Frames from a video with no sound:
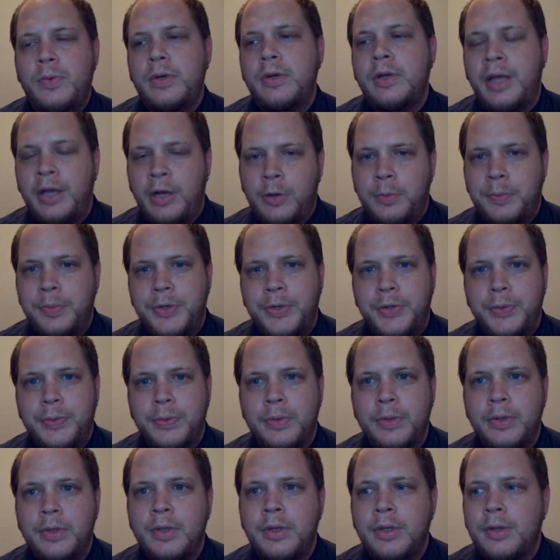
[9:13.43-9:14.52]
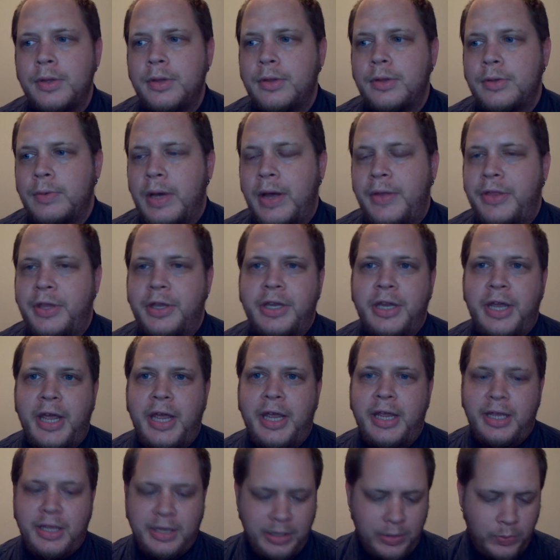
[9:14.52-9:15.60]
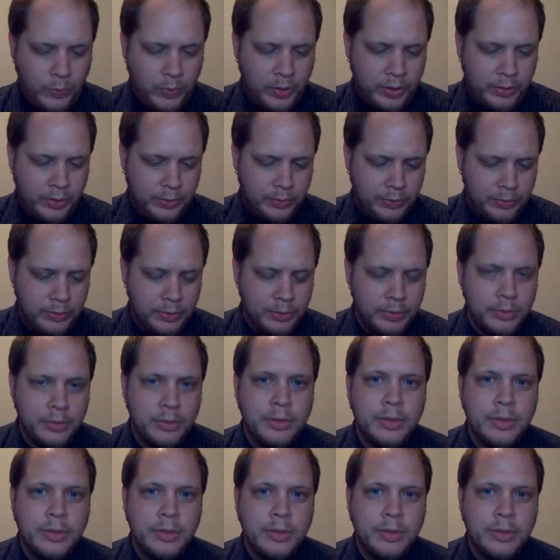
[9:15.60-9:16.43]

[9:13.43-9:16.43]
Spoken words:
will help you throughout the day, and it will